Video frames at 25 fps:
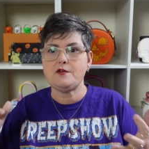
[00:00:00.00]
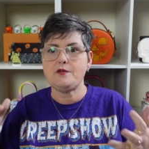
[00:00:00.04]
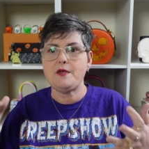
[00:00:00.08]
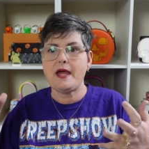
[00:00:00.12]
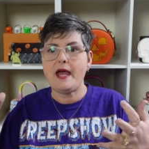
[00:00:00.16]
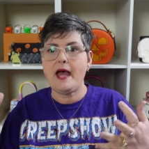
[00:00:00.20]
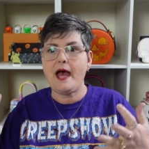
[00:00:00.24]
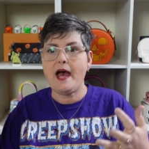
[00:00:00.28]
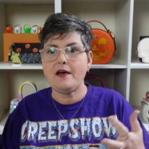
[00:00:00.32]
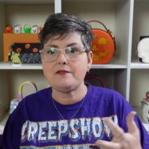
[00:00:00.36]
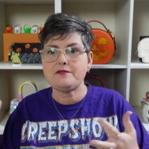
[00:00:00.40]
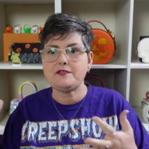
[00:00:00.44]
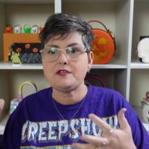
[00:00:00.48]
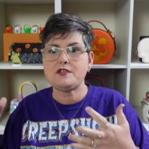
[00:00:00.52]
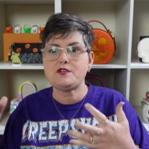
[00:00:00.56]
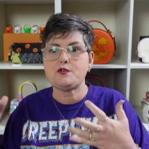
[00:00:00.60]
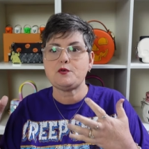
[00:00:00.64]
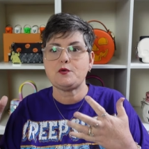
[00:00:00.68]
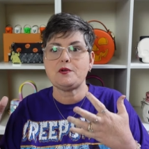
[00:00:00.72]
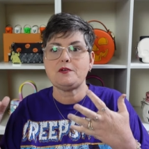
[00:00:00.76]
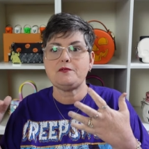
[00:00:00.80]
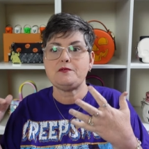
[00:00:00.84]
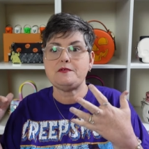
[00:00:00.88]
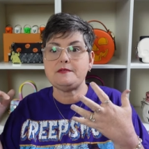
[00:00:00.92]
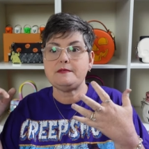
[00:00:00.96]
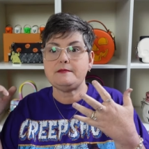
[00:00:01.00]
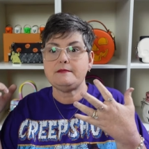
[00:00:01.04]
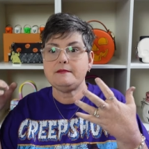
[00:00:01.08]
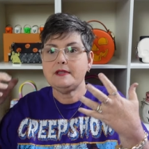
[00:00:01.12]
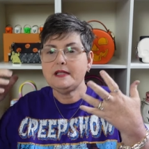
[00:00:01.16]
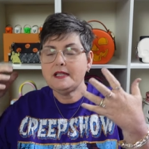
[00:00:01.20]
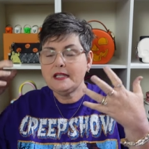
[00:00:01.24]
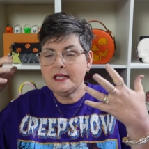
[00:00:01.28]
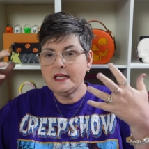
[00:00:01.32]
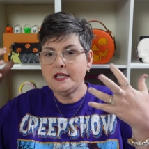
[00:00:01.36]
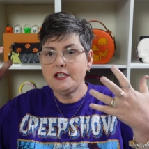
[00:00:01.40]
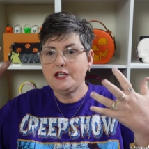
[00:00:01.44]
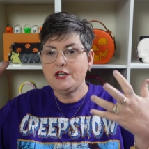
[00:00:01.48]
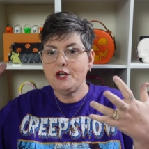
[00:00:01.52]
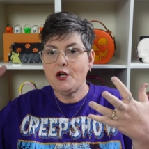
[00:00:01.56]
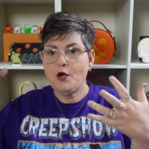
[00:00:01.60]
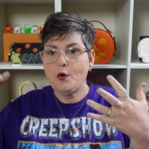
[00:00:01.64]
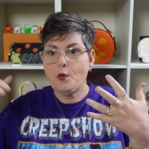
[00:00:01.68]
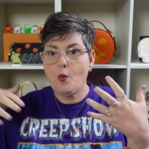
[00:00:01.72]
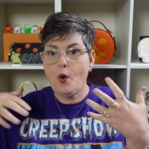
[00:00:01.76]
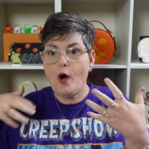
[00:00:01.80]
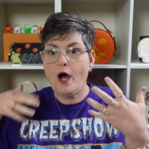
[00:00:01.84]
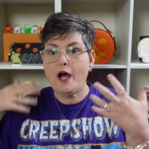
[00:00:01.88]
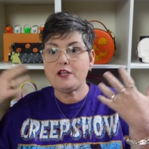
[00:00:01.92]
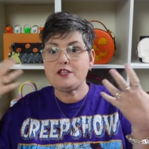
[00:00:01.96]
they have to sort of, you know,
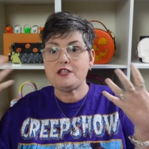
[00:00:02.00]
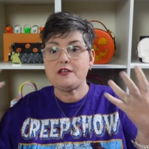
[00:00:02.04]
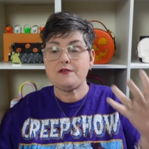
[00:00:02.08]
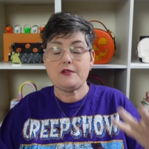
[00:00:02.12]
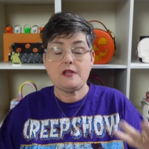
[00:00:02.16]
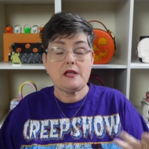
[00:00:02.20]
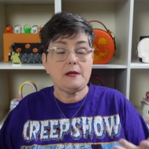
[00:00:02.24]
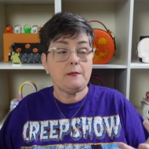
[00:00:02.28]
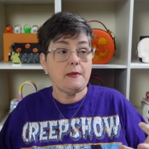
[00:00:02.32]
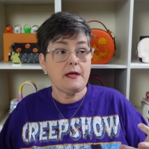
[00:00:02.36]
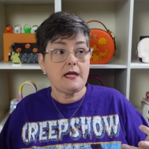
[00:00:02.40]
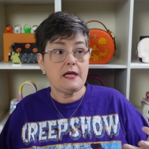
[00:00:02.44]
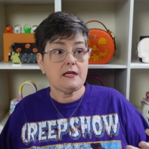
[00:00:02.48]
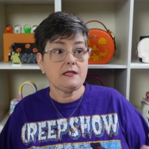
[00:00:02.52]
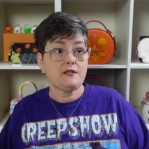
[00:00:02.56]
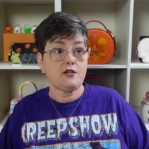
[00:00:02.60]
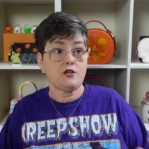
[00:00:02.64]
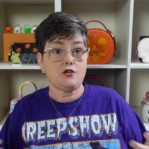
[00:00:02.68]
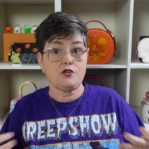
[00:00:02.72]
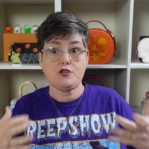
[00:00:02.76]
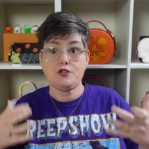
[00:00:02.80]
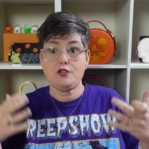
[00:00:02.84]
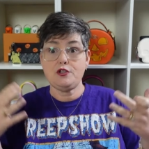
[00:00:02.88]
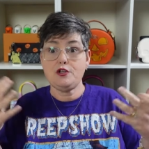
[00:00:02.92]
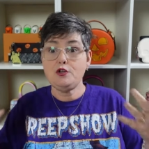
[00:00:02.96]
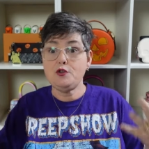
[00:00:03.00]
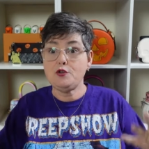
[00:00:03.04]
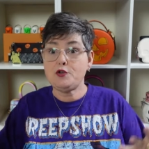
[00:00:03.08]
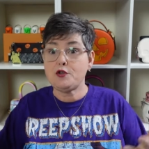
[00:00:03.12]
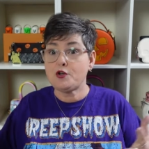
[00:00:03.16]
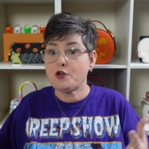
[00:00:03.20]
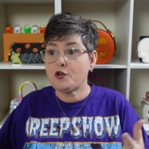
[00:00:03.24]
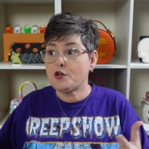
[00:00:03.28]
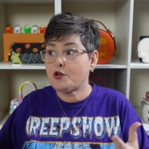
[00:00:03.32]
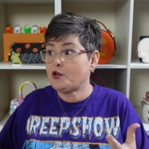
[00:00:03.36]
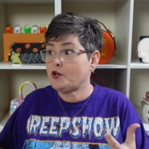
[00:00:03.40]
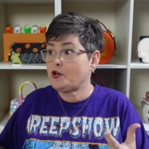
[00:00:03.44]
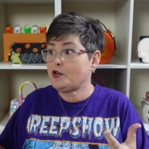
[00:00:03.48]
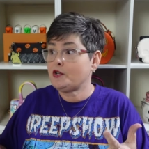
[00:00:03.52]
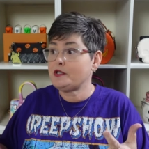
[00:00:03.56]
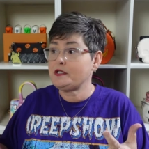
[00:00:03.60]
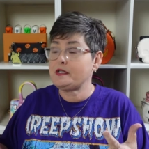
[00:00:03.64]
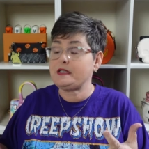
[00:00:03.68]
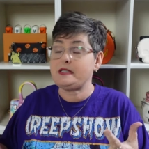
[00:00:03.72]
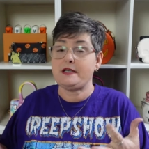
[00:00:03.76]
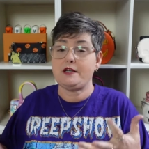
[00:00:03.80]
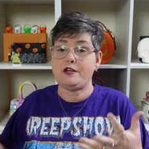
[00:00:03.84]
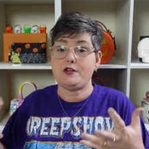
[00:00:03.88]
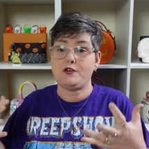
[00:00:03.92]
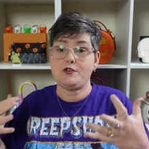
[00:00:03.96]
watch everything because there's
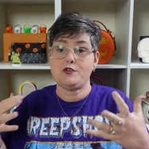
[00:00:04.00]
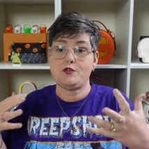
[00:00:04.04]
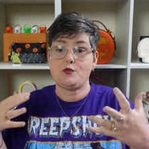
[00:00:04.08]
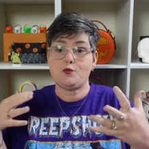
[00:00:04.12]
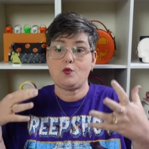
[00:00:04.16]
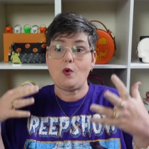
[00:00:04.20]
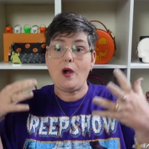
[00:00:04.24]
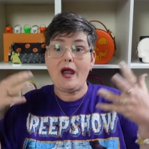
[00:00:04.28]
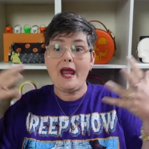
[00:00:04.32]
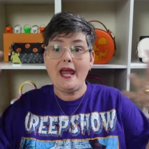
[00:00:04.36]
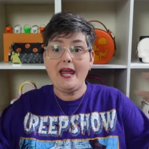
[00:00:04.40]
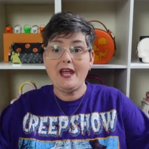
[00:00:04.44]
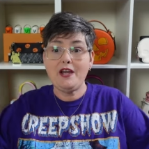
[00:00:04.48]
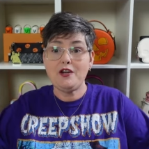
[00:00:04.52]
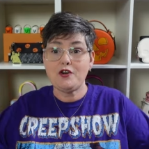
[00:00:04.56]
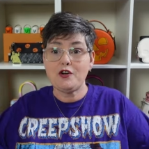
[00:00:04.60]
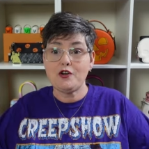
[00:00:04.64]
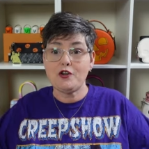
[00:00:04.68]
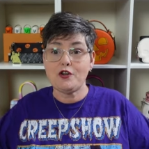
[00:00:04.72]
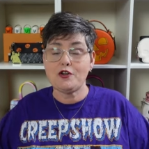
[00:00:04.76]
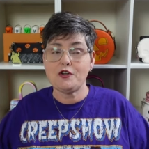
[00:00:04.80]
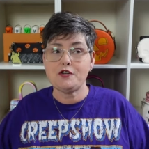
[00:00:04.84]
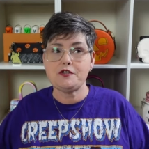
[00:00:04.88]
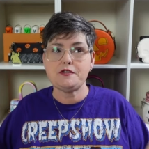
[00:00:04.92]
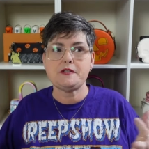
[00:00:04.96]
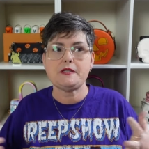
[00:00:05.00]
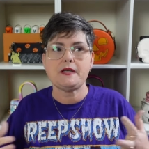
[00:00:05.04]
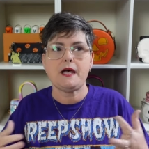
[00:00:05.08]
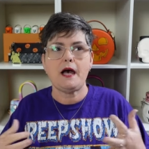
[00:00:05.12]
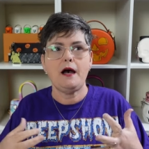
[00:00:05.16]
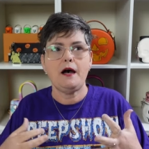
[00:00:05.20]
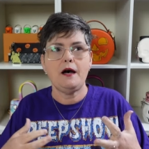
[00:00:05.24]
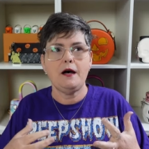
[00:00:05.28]
looters, there's raiders.